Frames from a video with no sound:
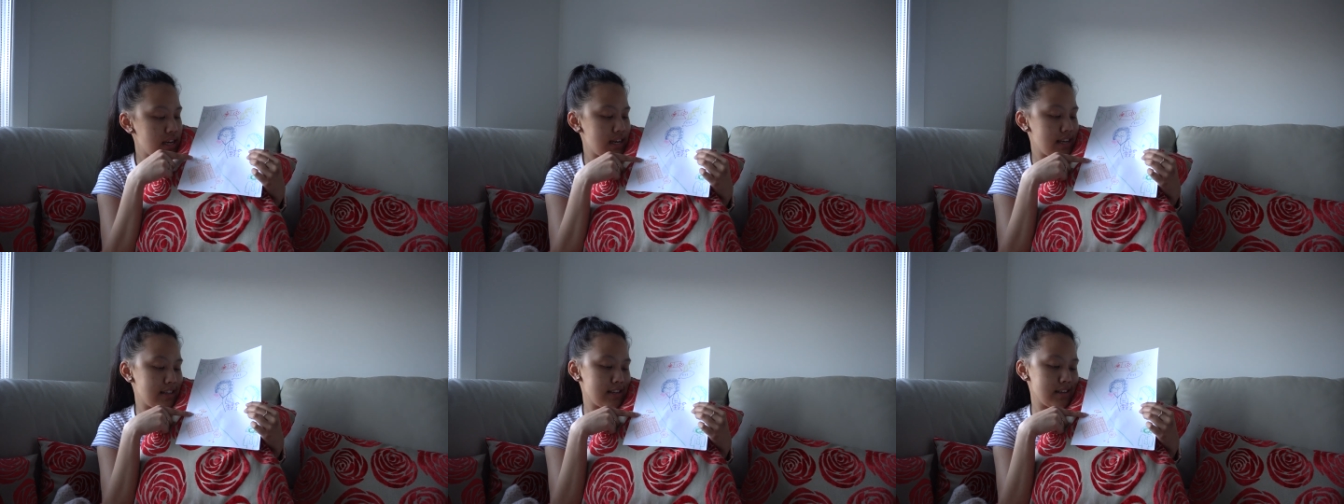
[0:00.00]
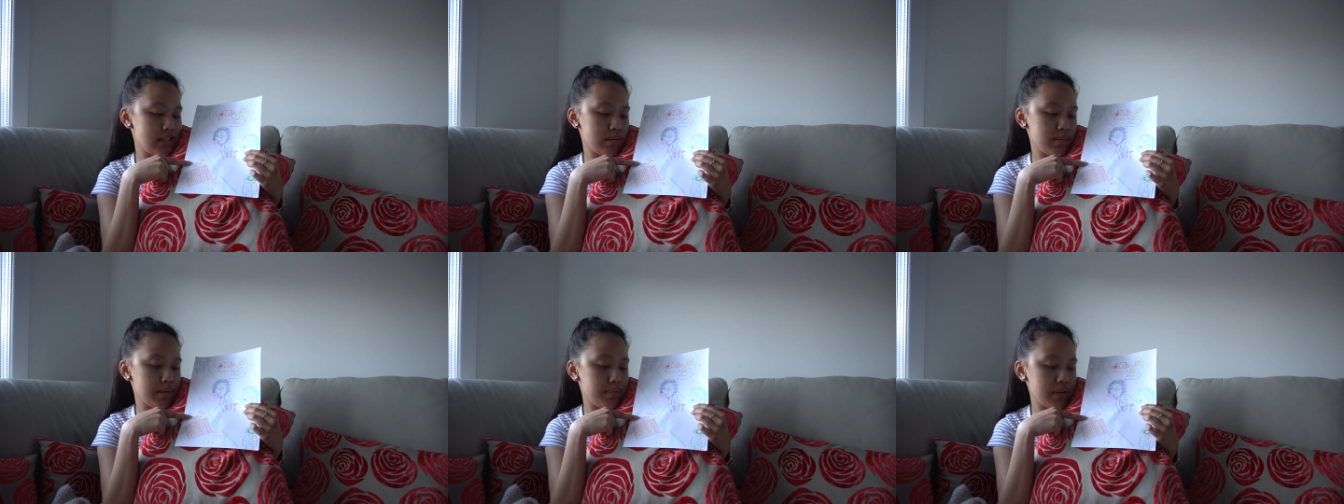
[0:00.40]
and
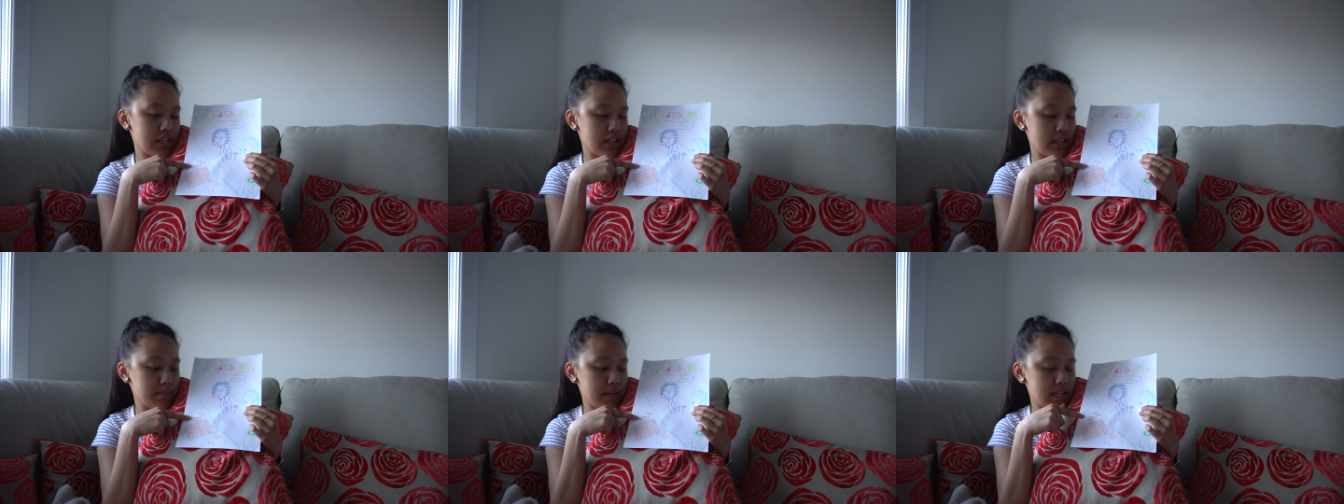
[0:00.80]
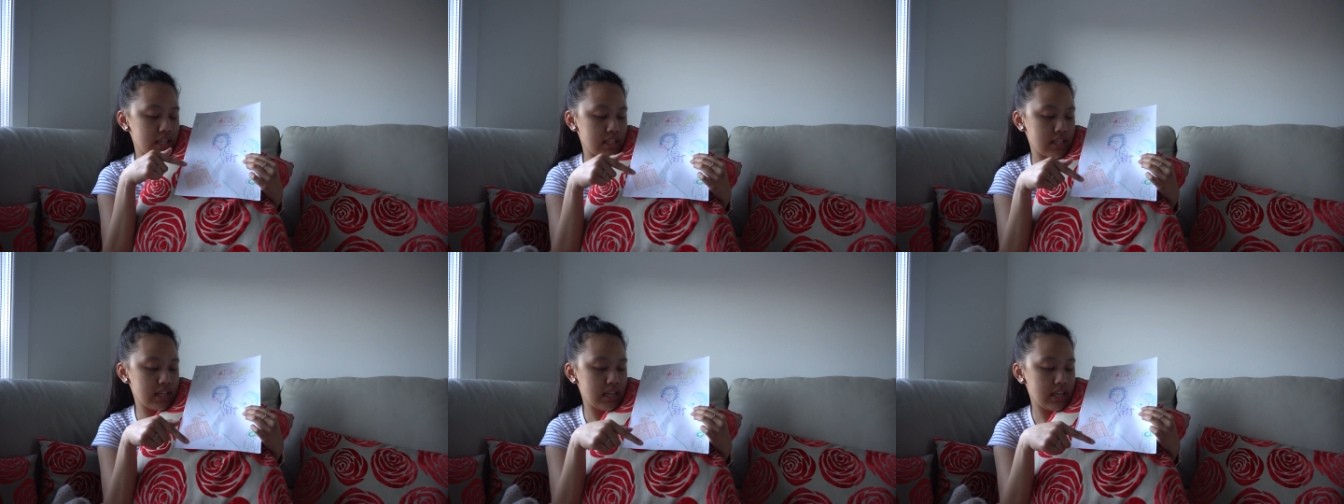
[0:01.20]
that's my picnic
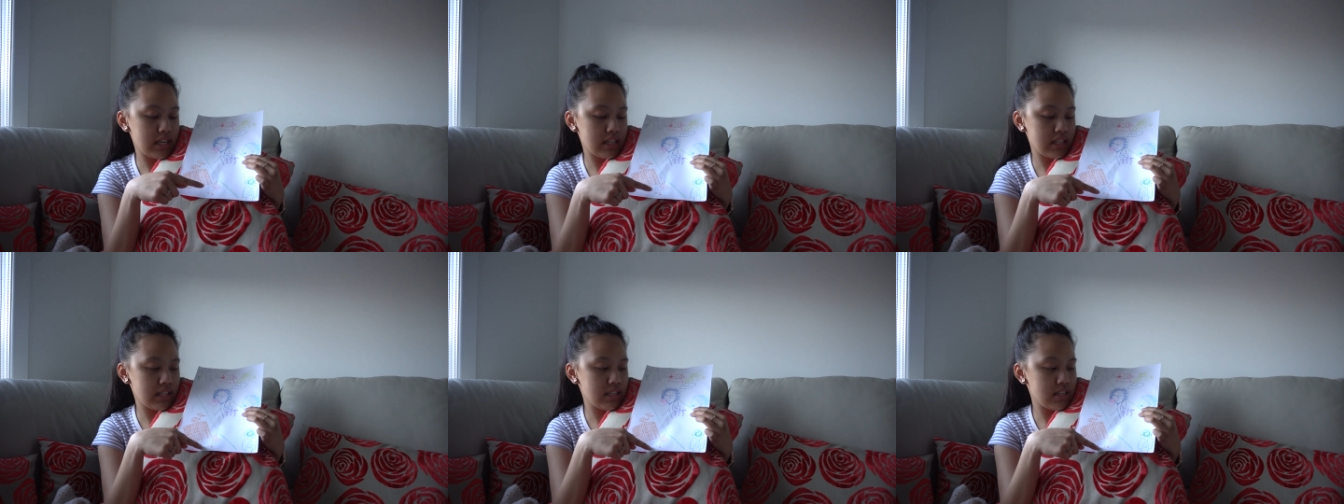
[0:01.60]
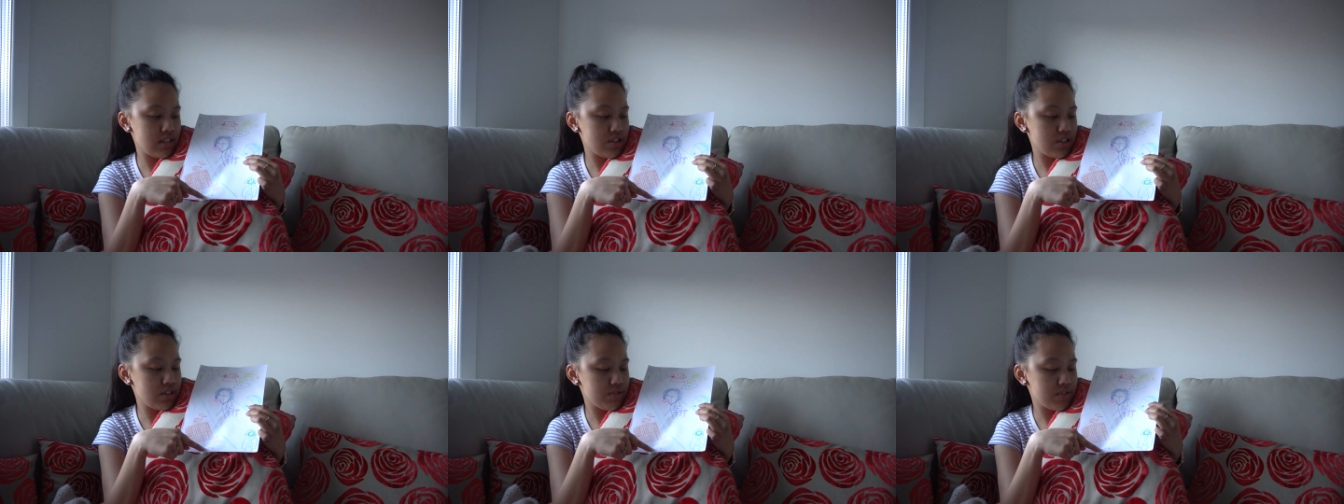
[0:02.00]
basket, and this is
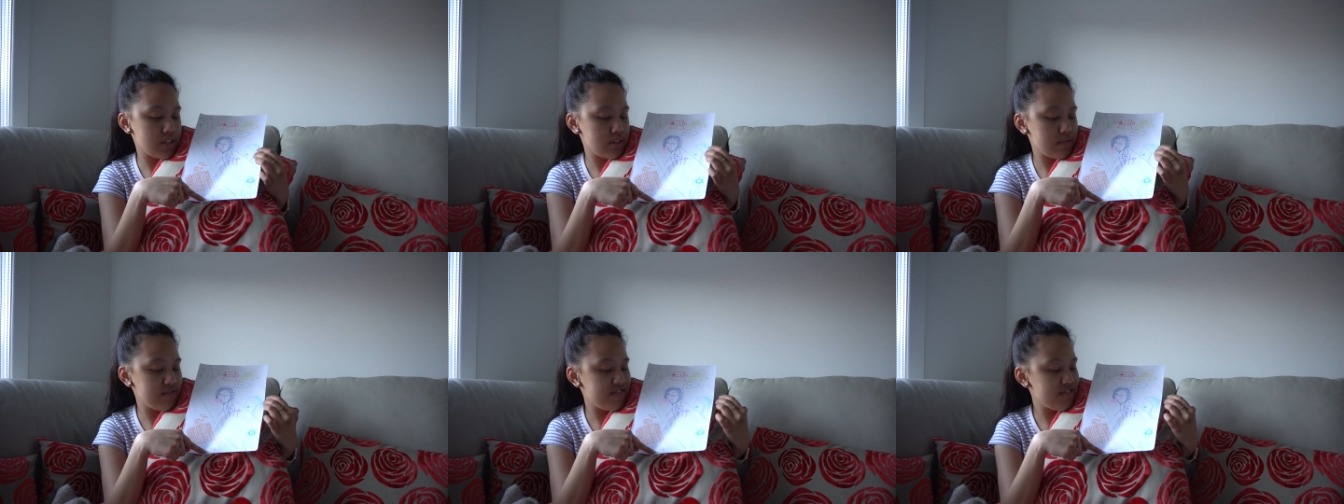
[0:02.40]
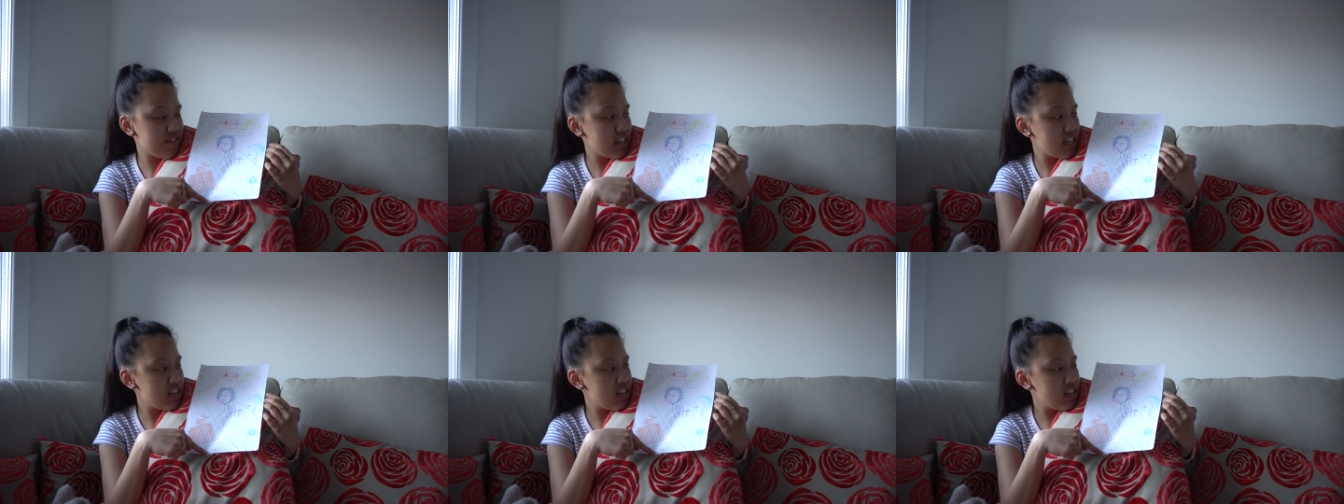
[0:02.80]
just a random
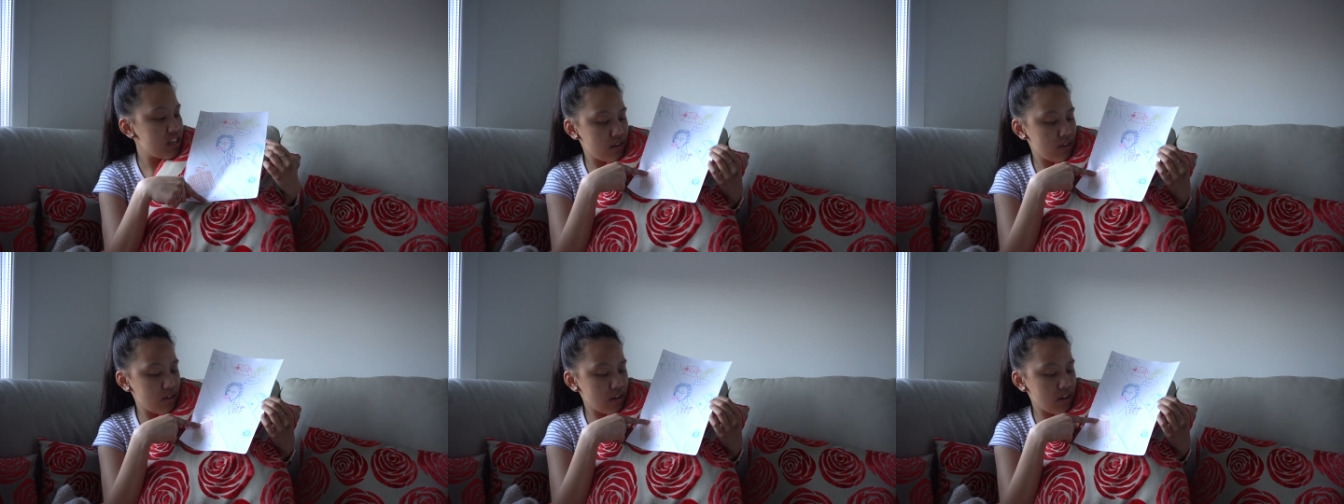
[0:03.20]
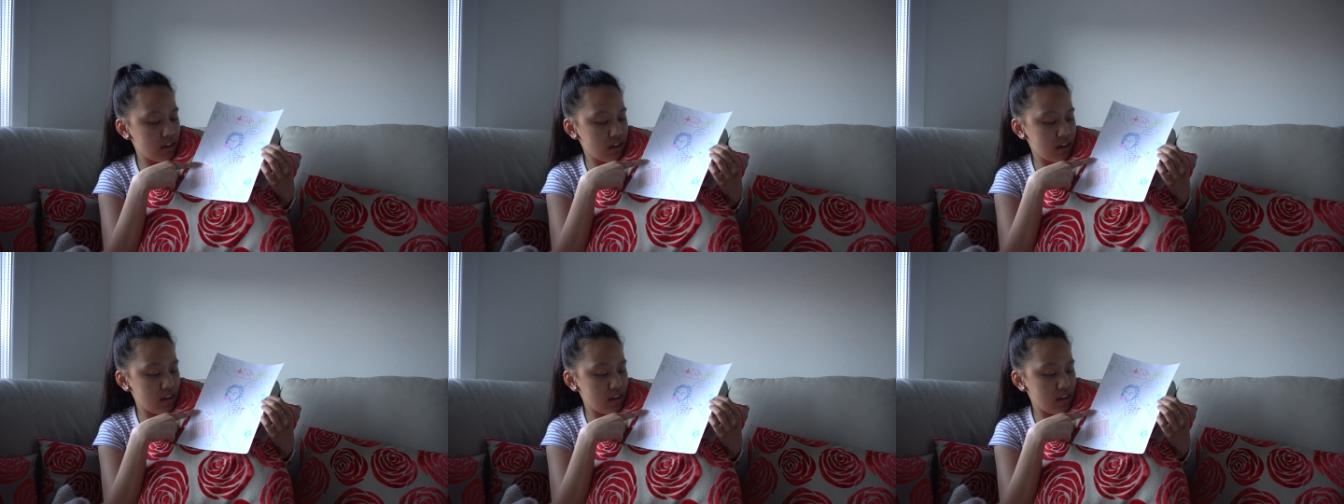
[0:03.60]
friend who